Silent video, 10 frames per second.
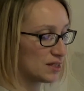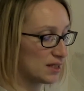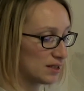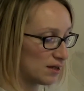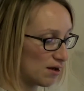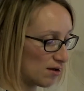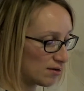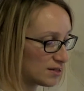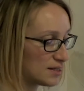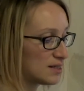and
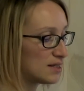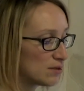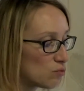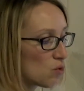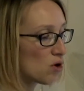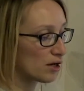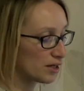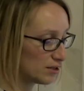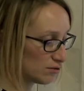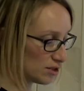still
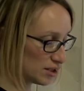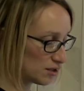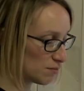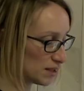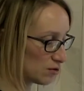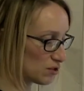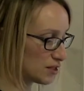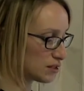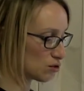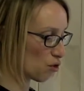working on it, but
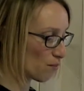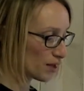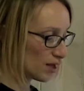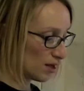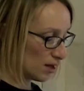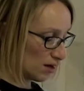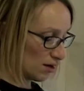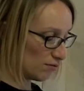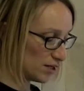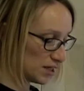also
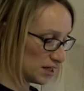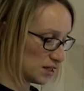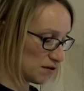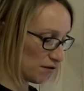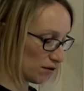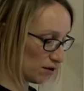really